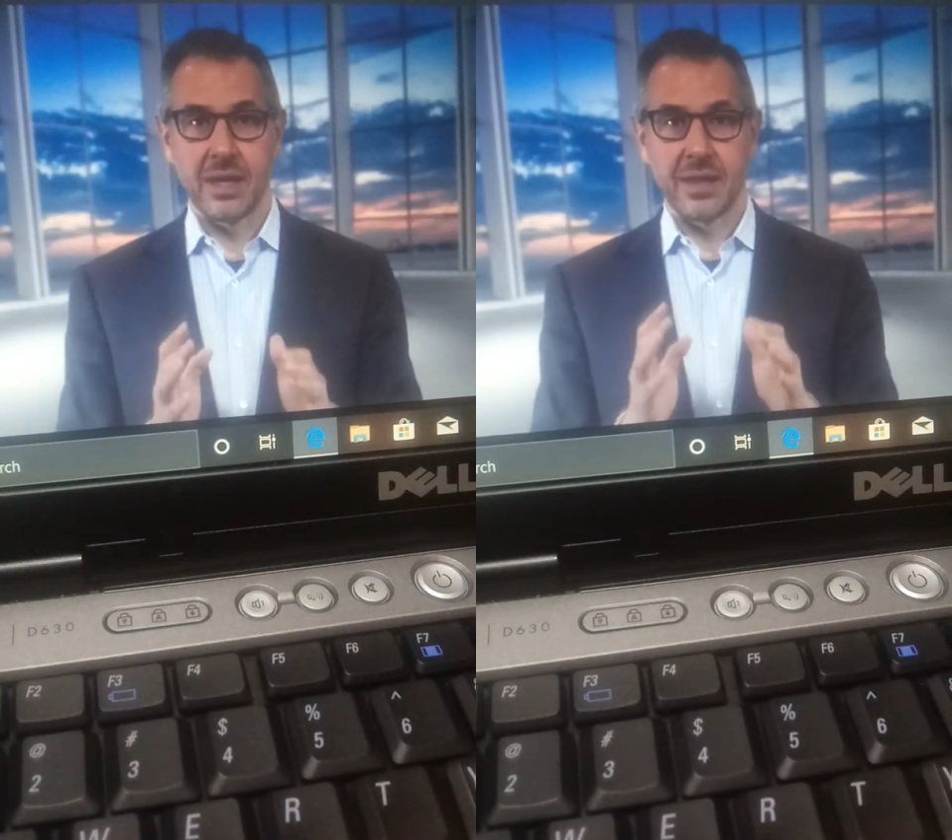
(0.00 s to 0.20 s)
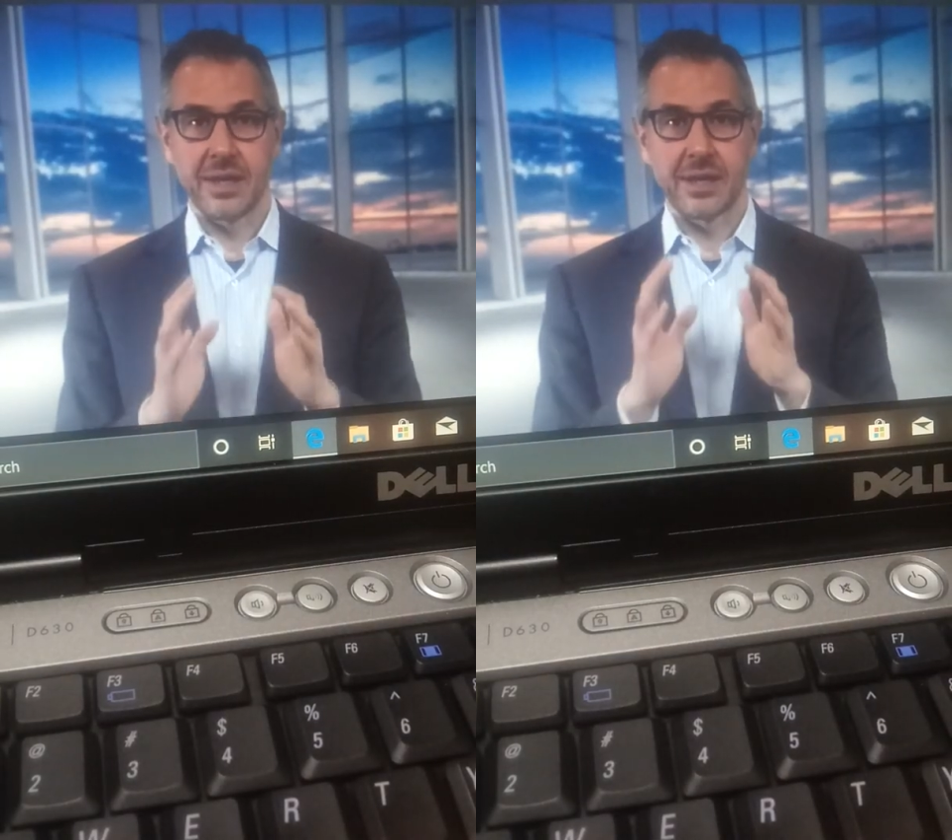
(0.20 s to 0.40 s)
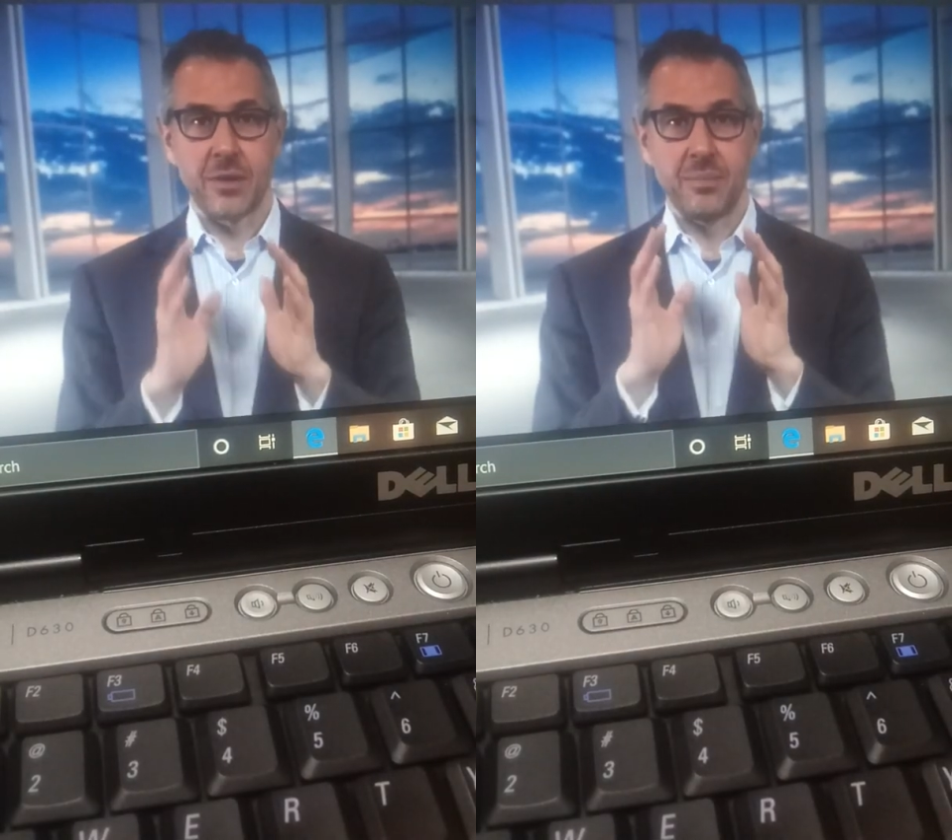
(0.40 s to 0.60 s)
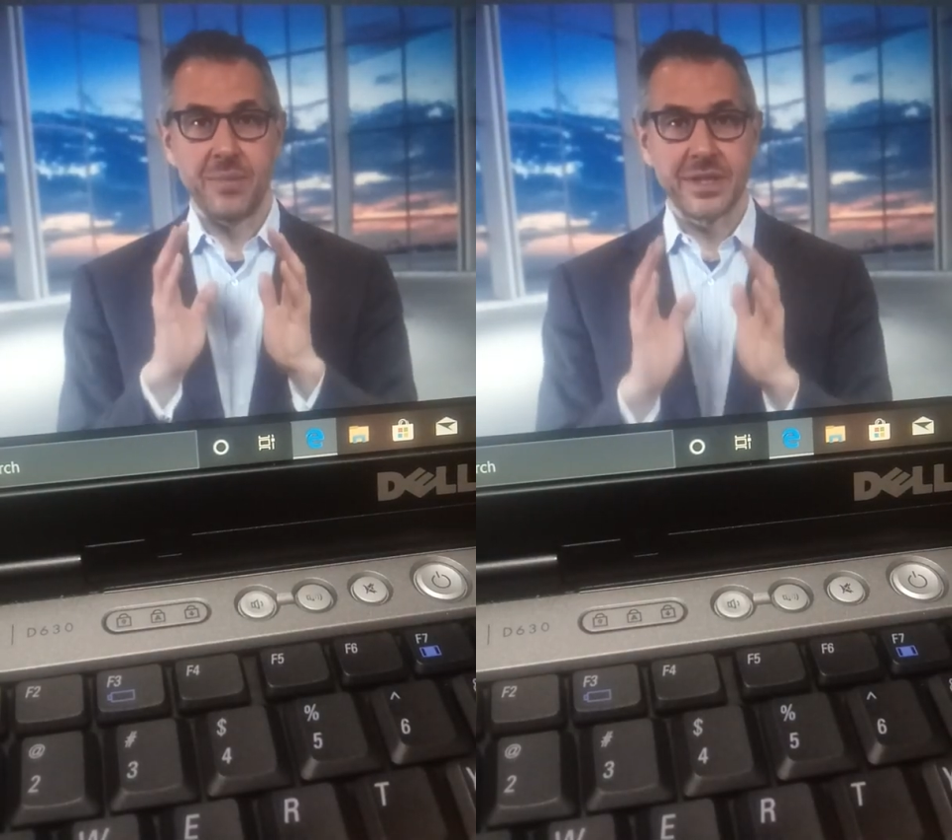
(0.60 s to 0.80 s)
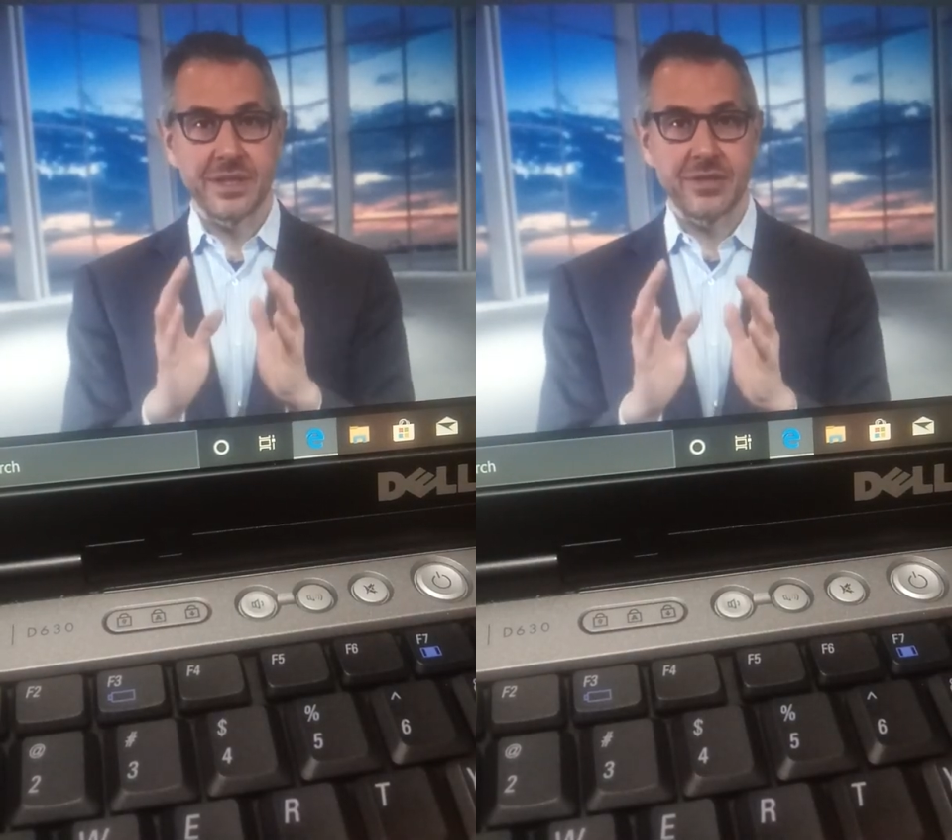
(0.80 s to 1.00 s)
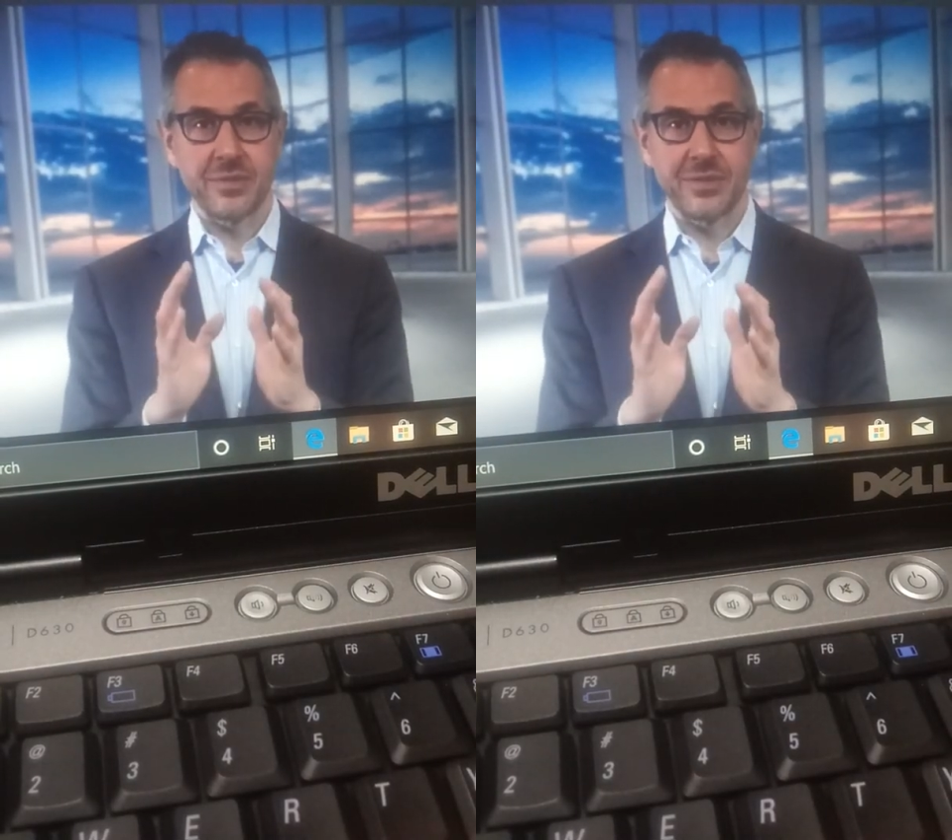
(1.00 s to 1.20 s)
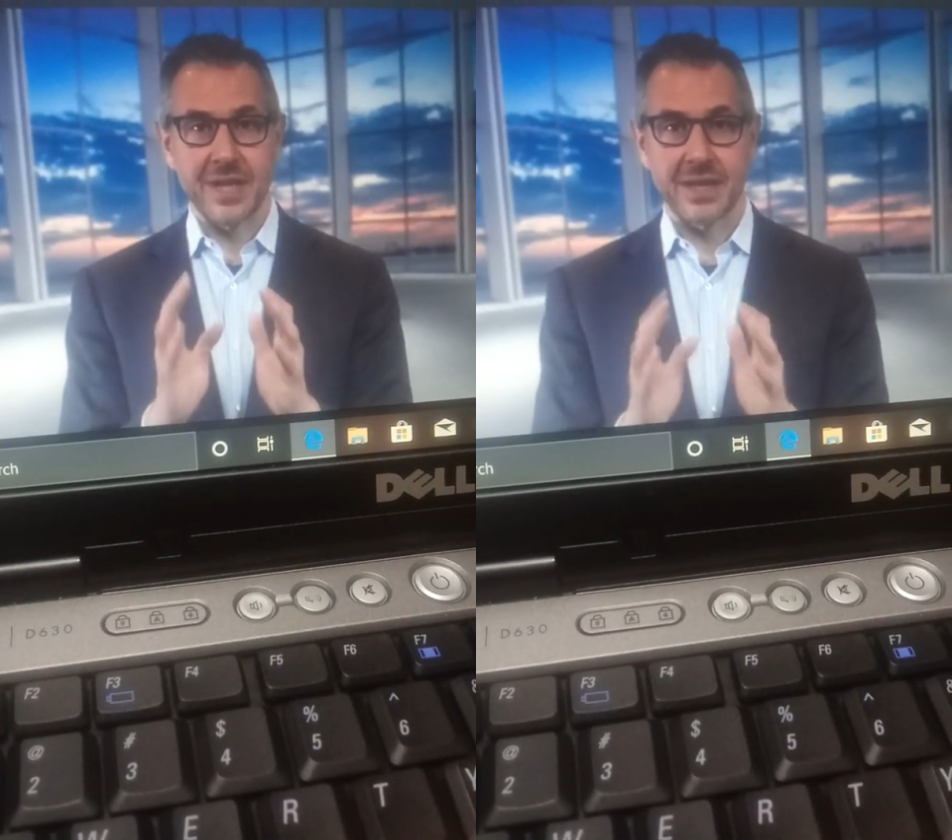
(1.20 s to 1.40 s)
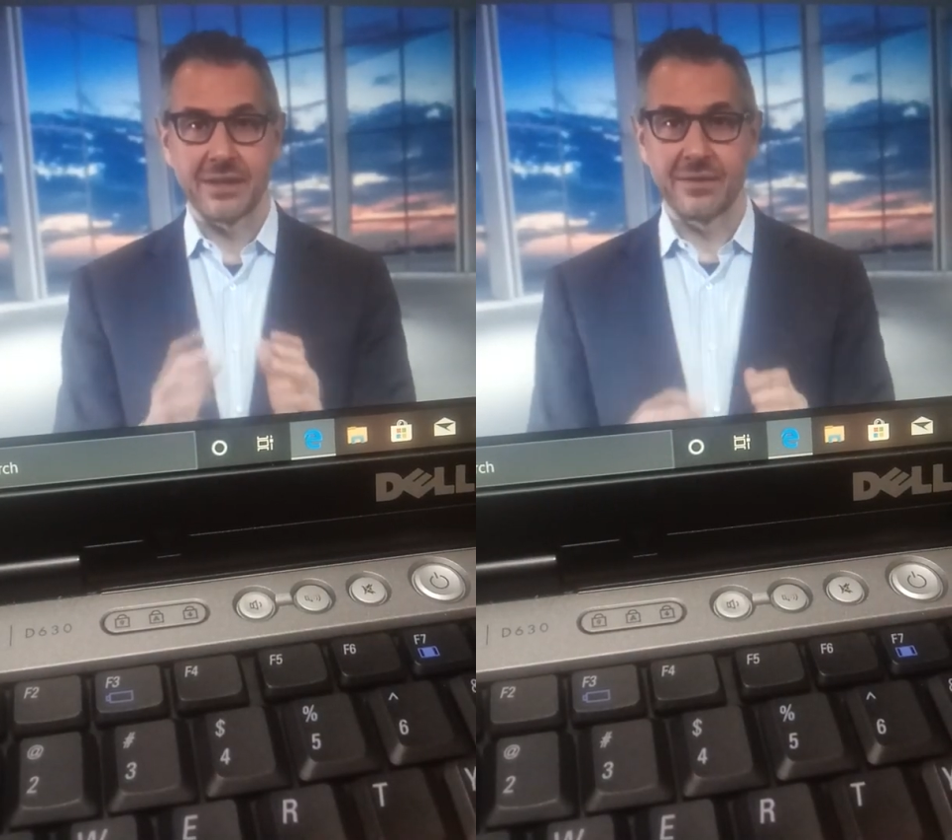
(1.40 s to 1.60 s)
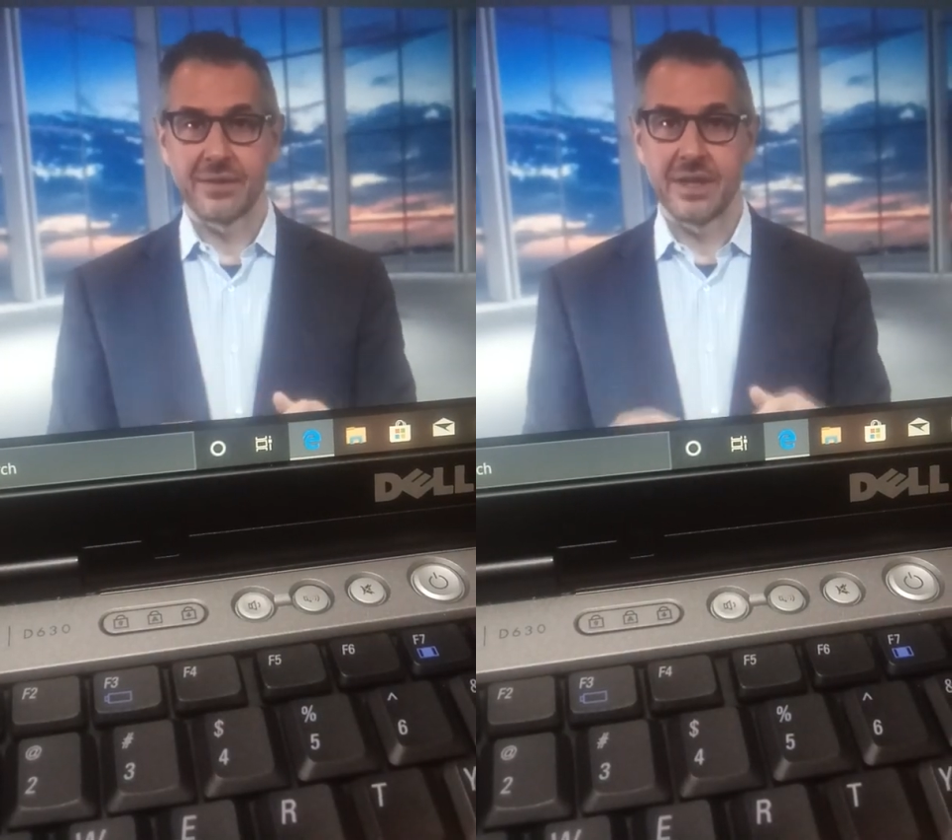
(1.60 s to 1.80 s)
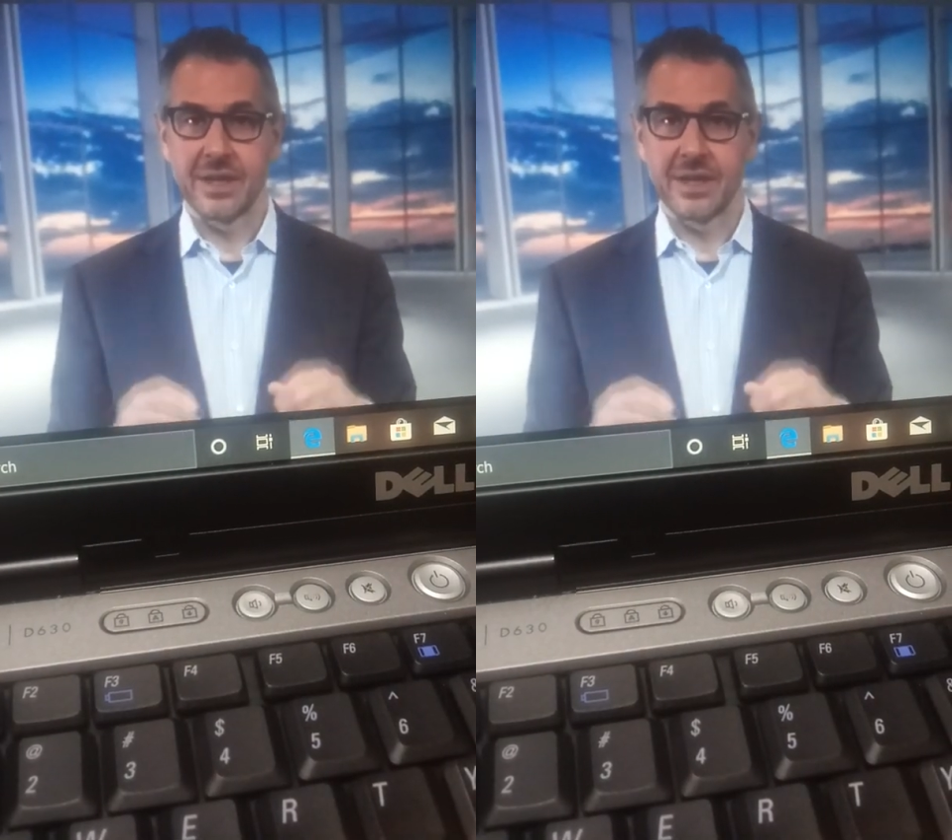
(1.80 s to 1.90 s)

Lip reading: that our business objective